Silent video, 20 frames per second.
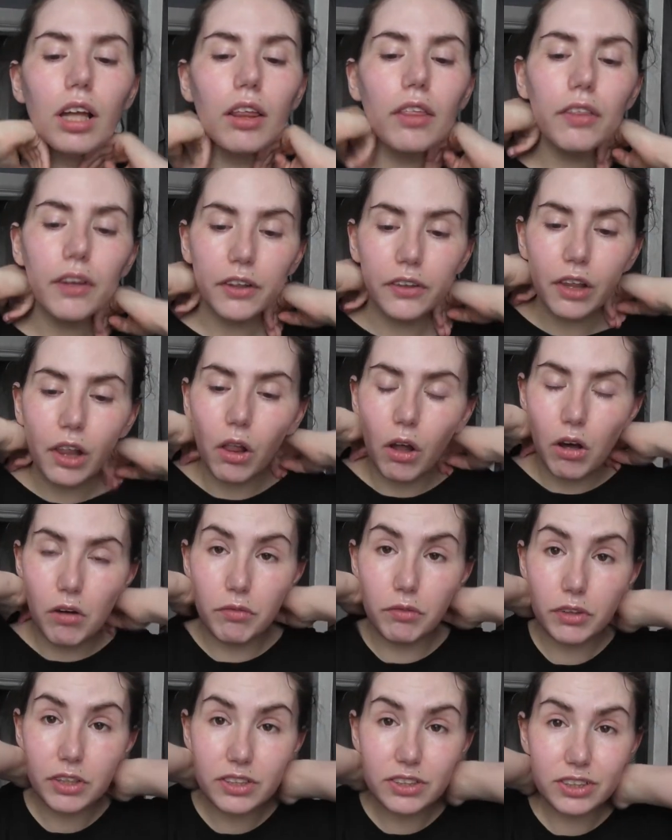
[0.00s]
There's a lot
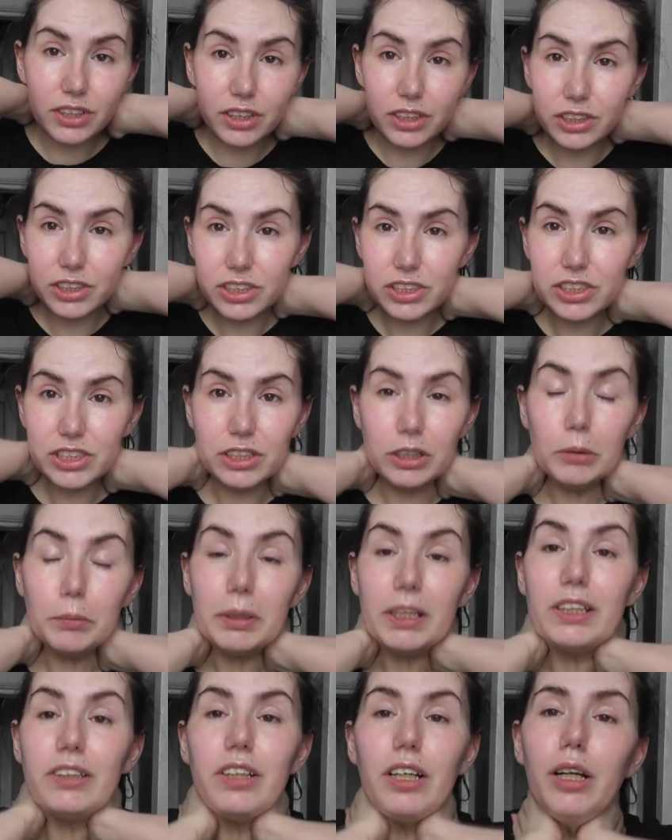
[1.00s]
of research still
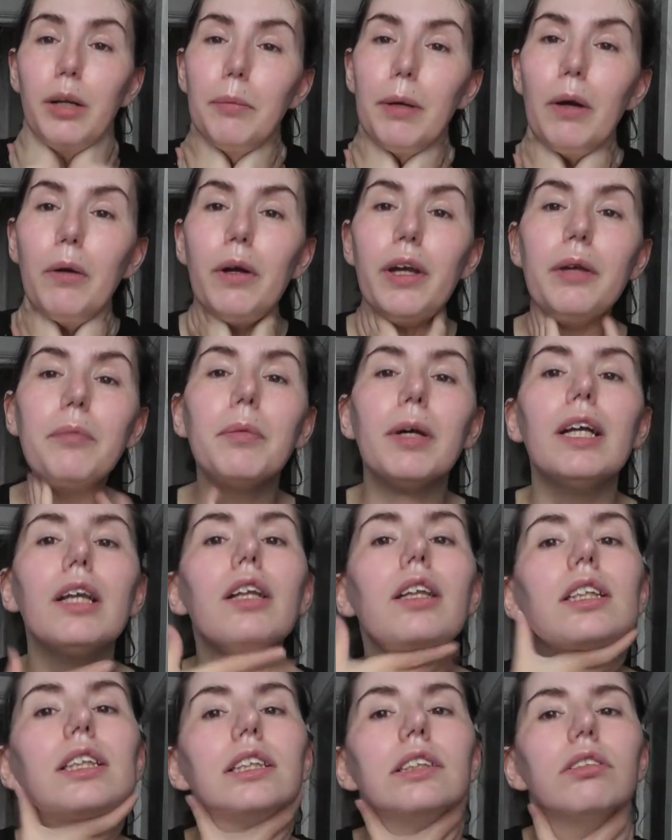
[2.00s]
being done about it,
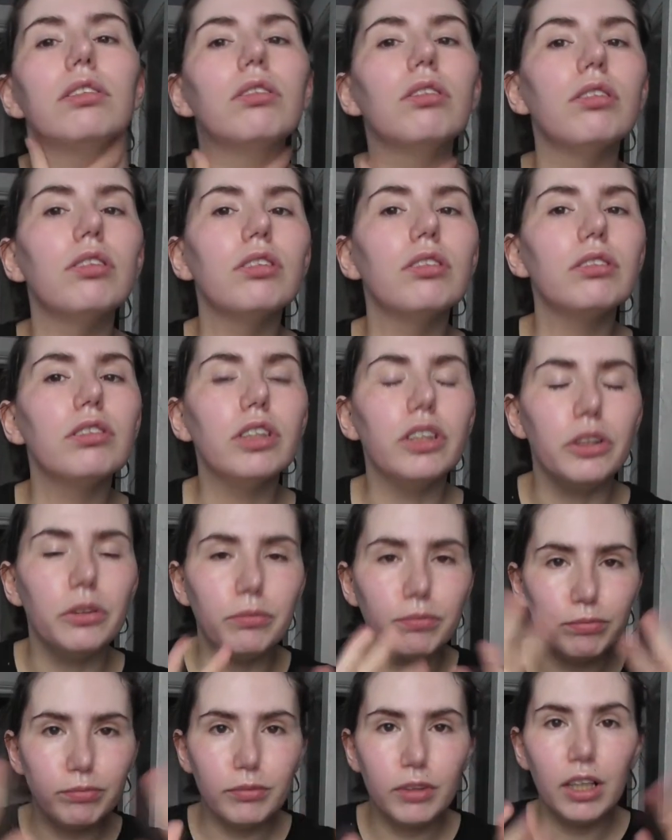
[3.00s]
but
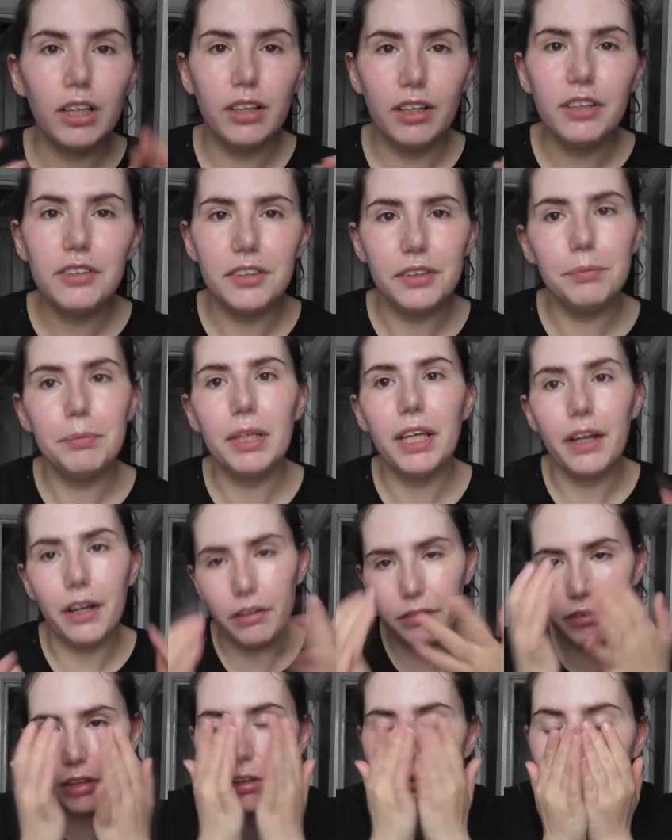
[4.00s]
just be
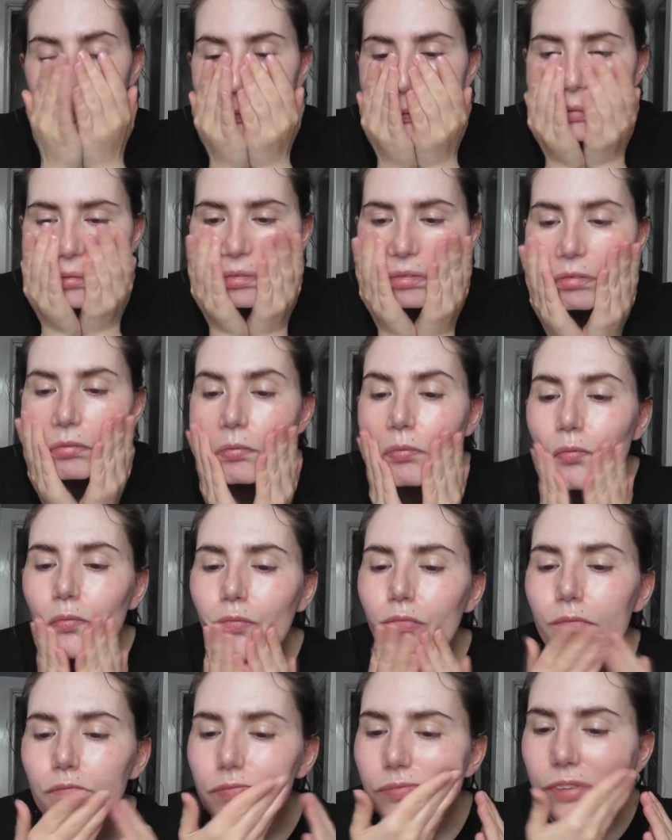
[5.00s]
careful.
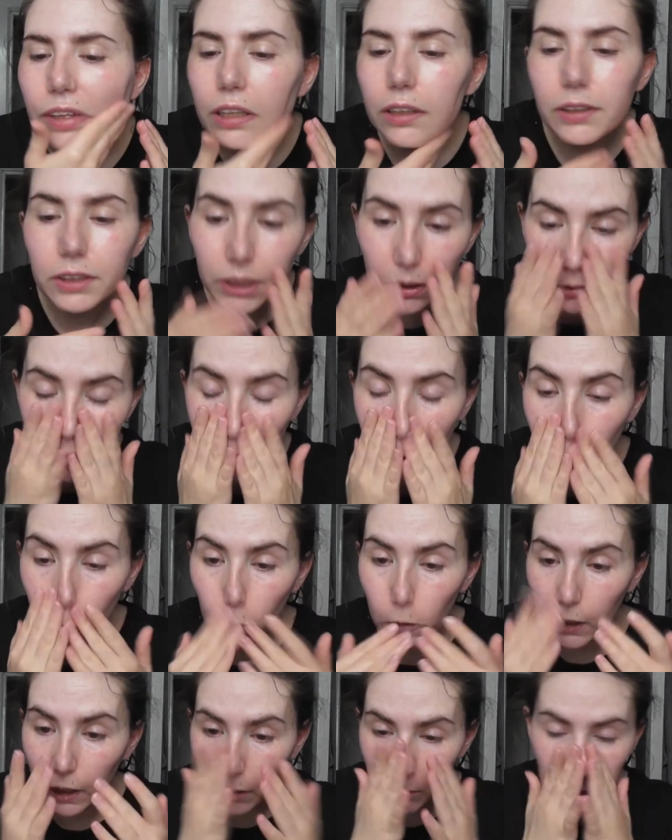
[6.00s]
So I'm just
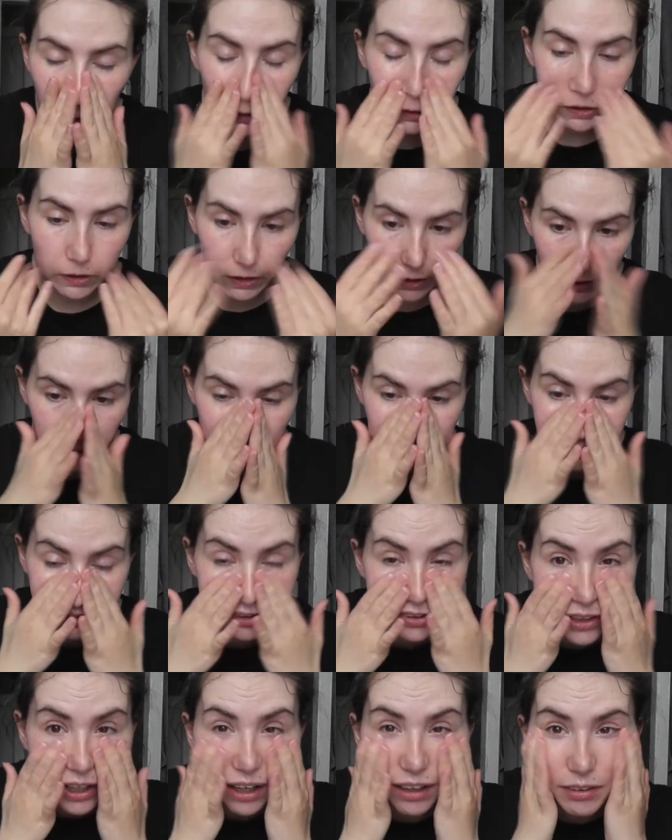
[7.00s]
going in with the
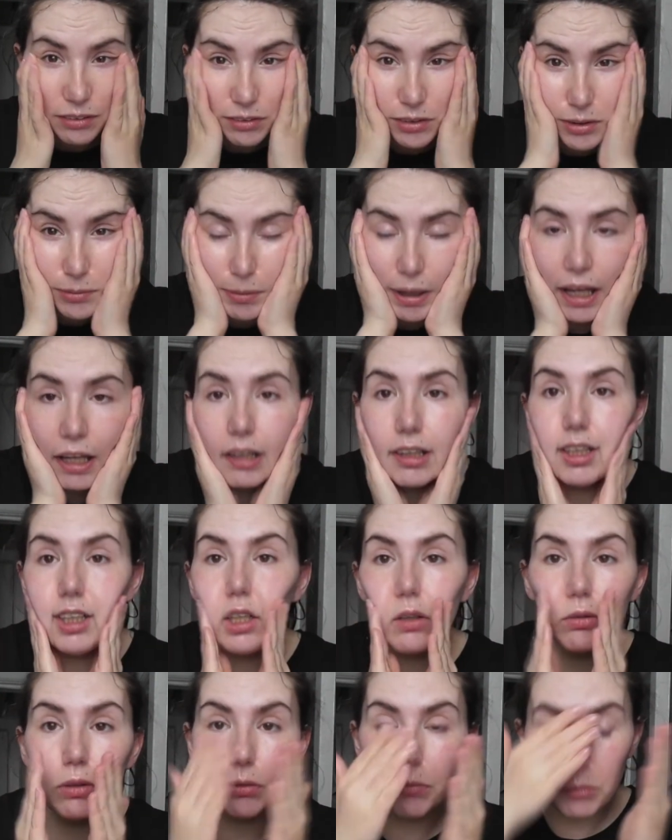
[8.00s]
Clinique Dramatically
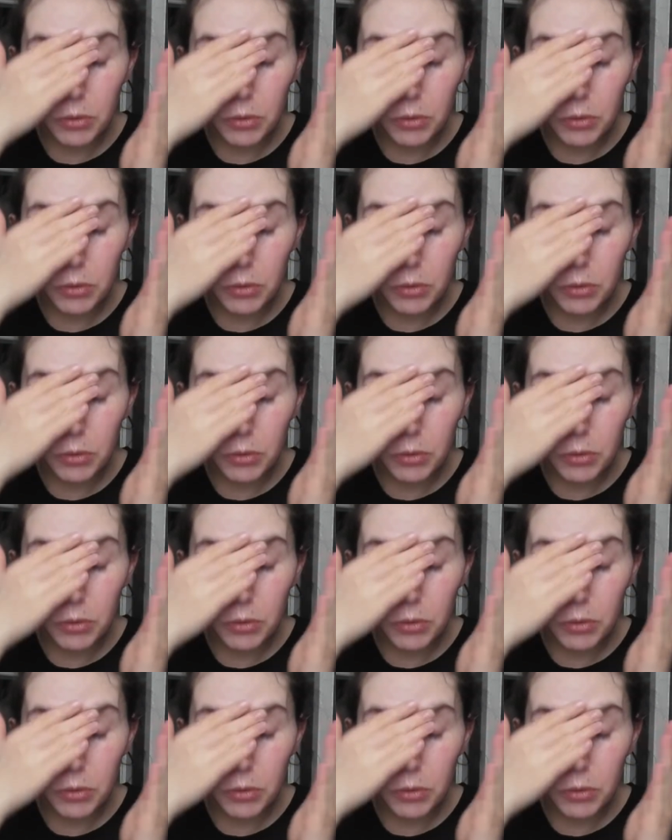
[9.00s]
Different